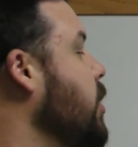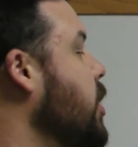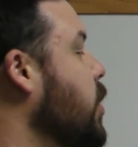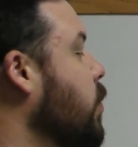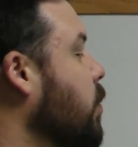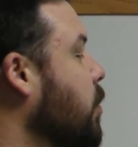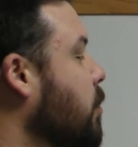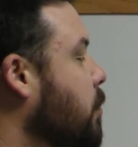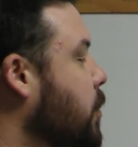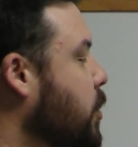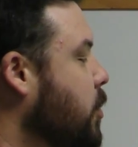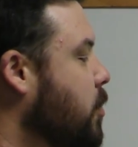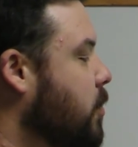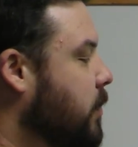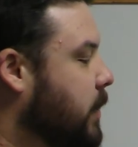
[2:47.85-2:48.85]
You'll
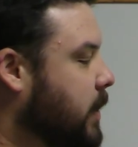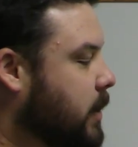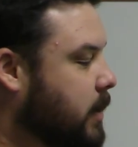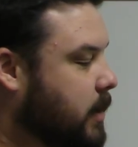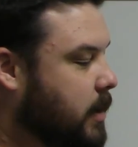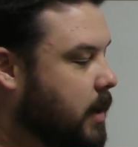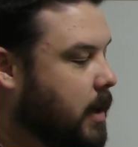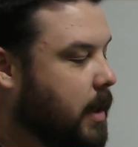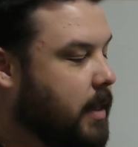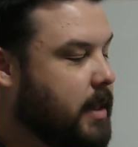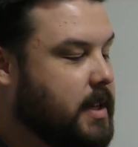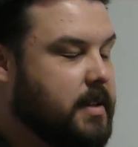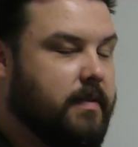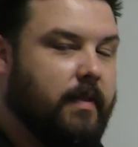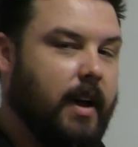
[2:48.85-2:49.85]
remove
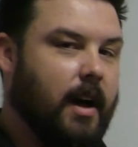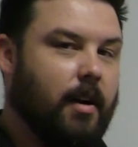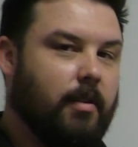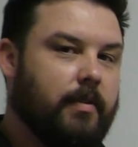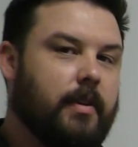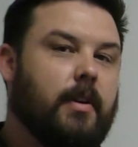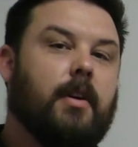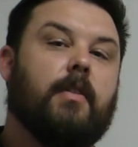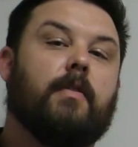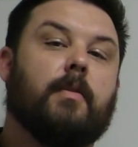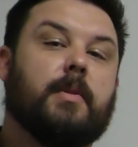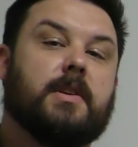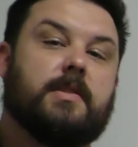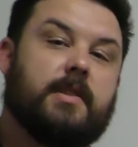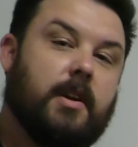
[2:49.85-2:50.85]
this valve
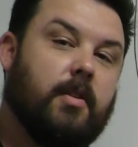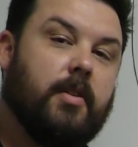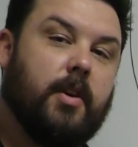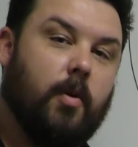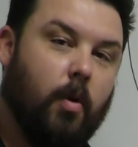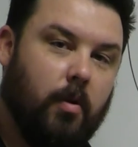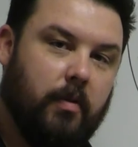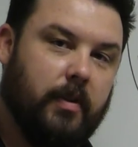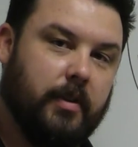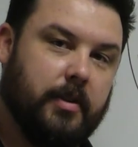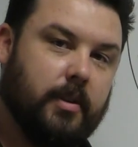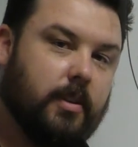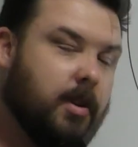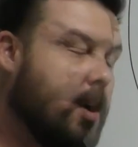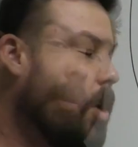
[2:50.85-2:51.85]
from the center of the oil
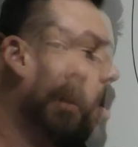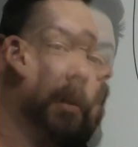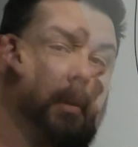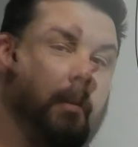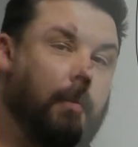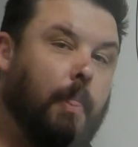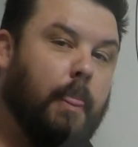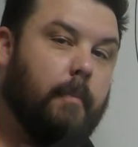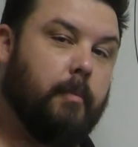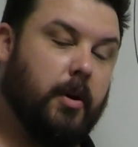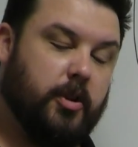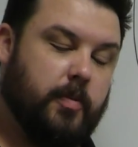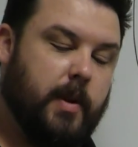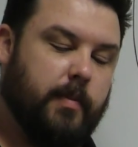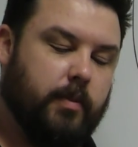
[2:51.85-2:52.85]
filter.
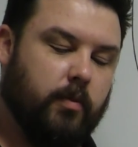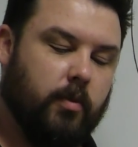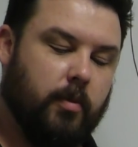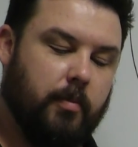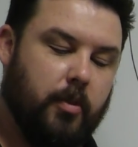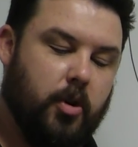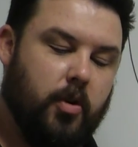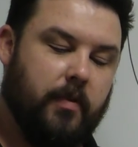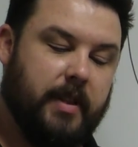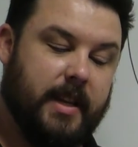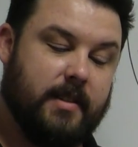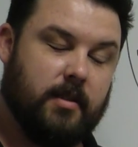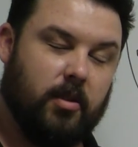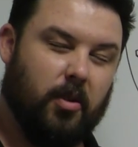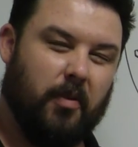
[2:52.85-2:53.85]
Most people remove
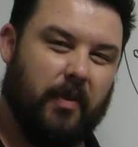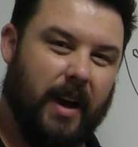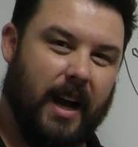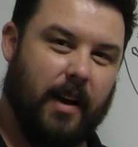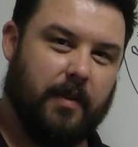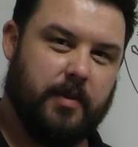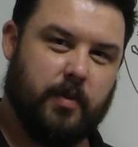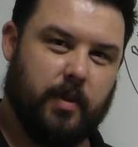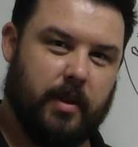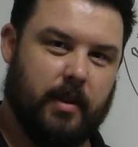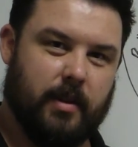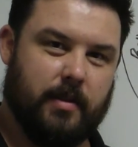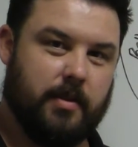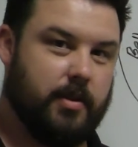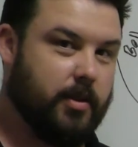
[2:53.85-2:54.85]
these little valves with
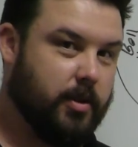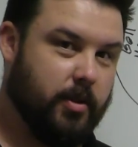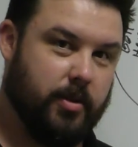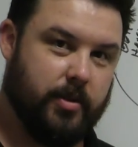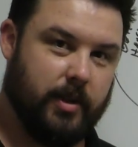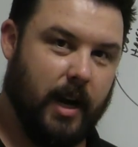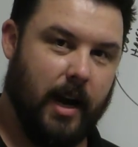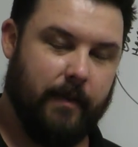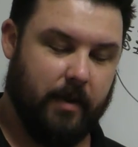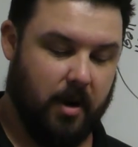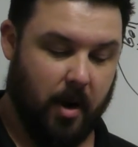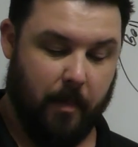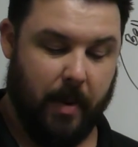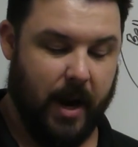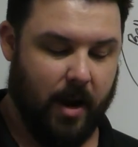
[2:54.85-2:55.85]
a
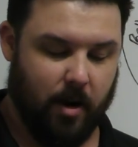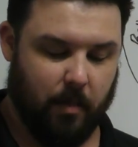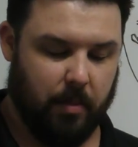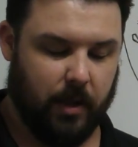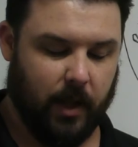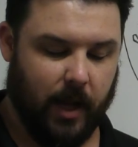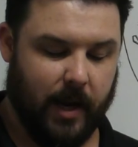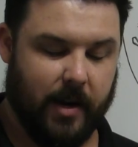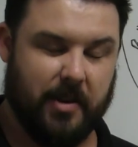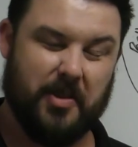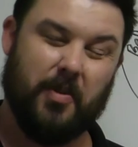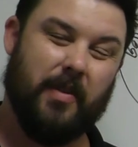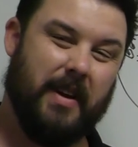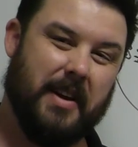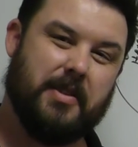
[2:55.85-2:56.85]
screwdriver, a pair of
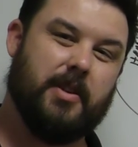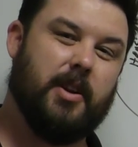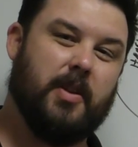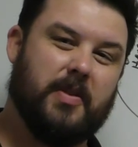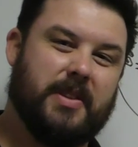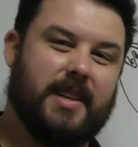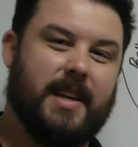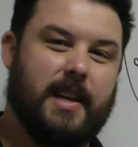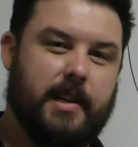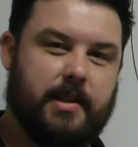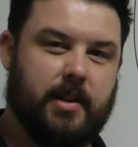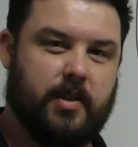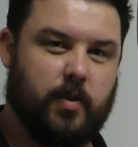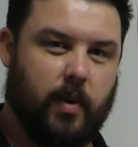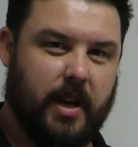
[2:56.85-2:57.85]
pliers. We've actually noticed the
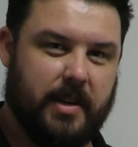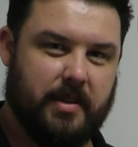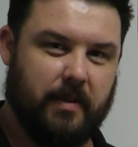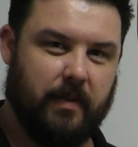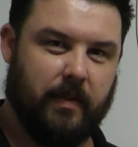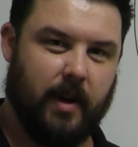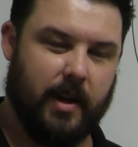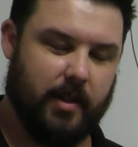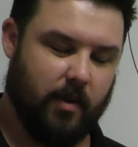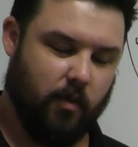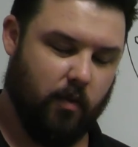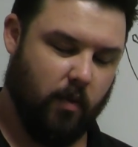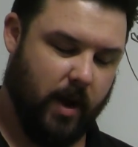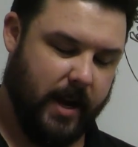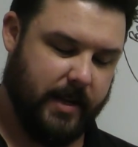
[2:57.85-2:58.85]
easiest way is to find the
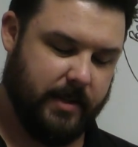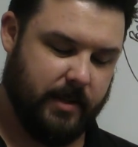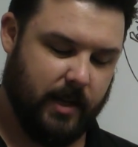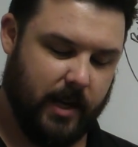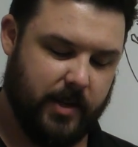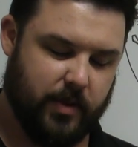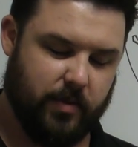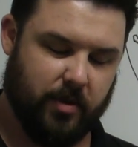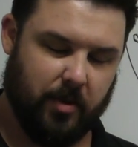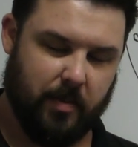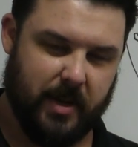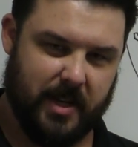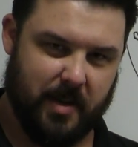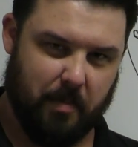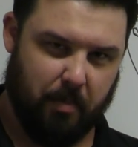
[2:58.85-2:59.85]
right size drill
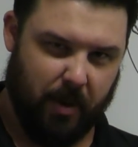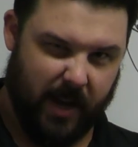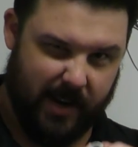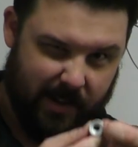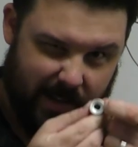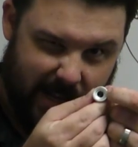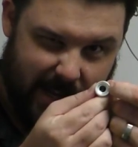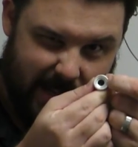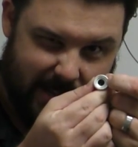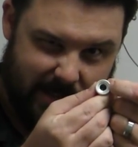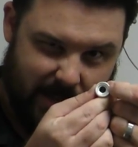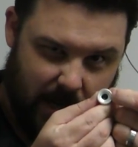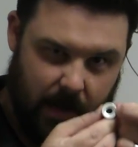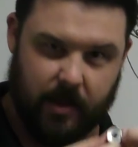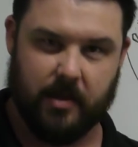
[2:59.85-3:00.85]
bit to bite on the
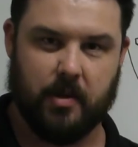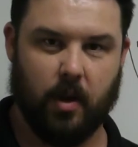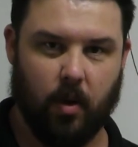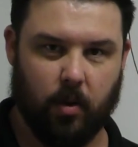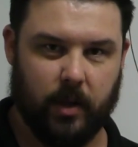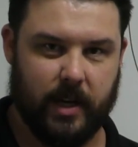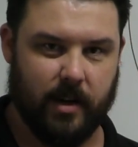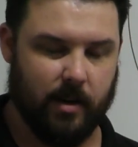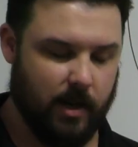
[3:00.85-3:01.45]
inside of this hole here.